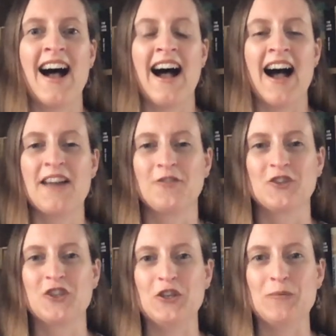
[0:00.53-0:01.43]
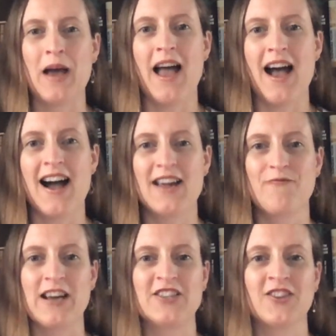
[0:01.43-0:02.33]
Hi Flosstube, I'm
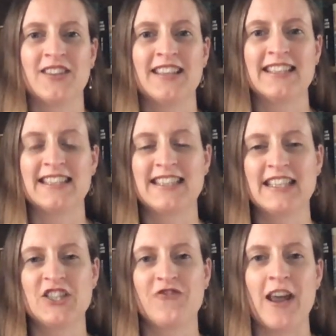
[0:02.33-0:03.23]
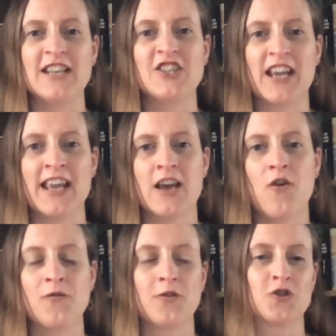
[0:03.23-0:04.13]
Rachel, Stitchy Rach here
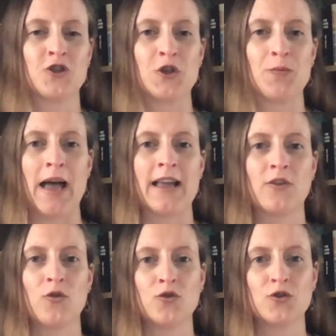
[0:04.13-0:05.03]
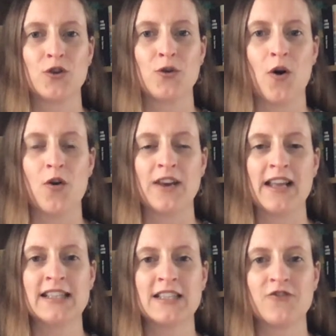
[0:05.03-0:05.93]
on Flosstube and also on
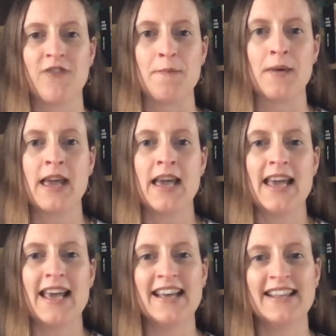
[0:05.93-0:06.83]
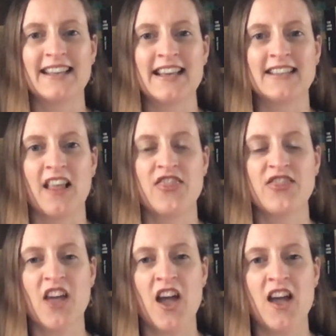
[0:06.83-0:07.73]
Instagram. It is
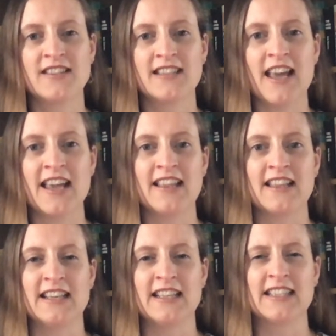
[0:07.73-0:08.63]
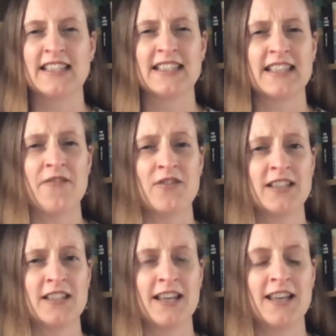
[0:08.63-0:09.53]
Thursday the
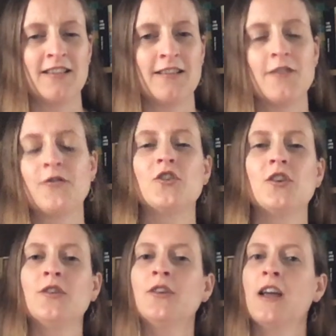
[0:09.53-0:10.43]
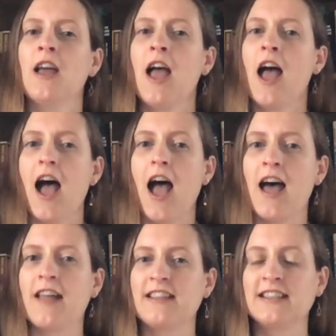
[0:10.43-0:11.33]
17th of June
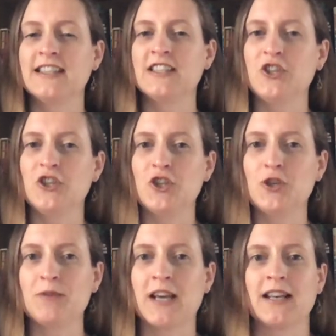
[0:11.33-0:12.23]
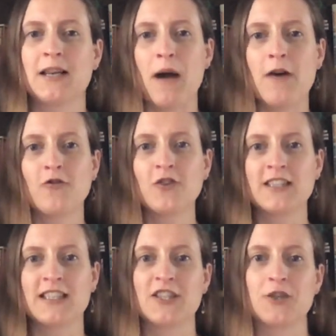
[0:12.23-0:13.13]
and this is a YouTube channel about cross
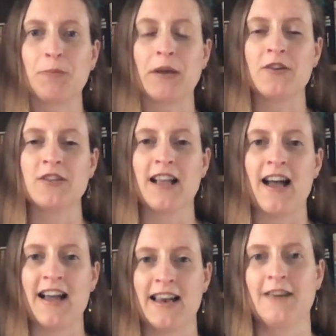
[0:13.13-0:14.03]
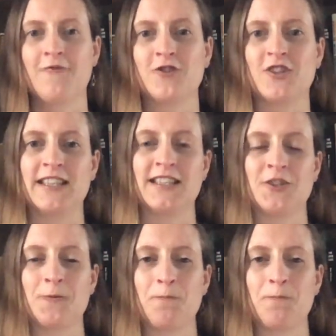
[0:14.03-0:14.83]
stitch because I like cross stitch.